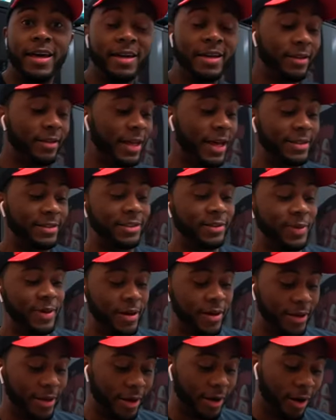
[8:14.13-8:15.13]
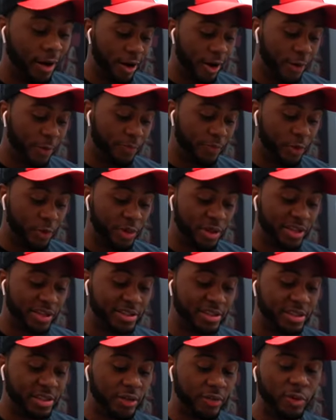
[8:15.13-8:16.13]
And that's about it, a high protein
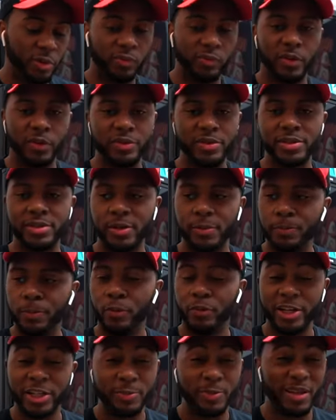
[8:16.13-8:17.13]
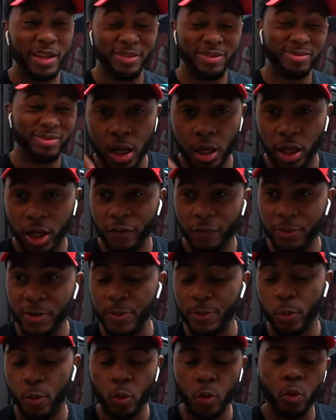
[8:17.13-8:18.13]
cereal, very simple recipe that a lot of
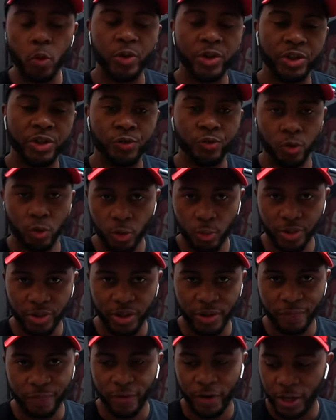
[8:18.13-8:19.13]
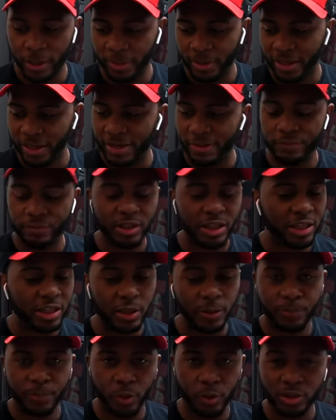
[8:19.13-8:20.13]
people always struggle with their fiber. Like even if they hit
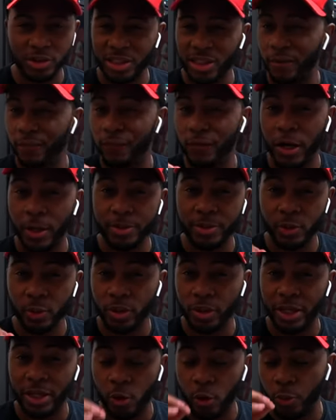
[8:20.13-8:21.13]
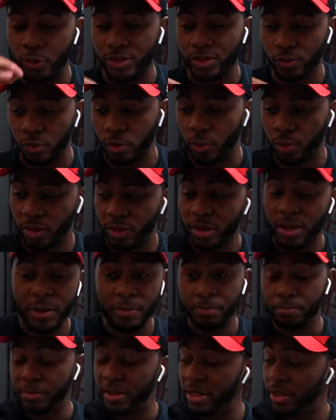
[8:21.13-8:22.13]
their protein, the fiber is the one they always struggle with,
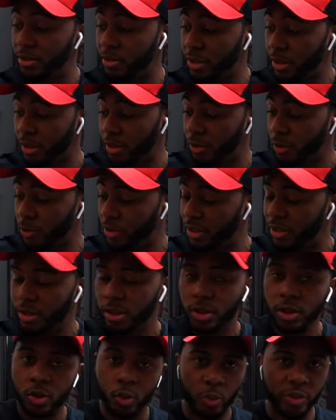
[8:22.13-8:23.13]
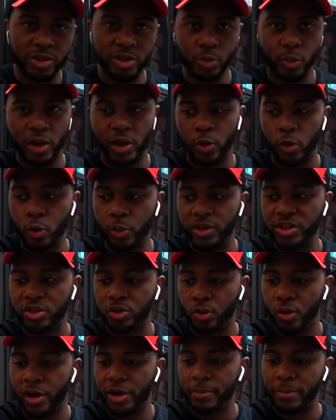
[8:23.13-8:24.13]
me included, which is why I always
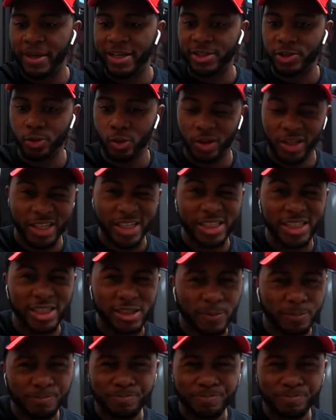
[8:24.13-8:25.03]
try and make sure at least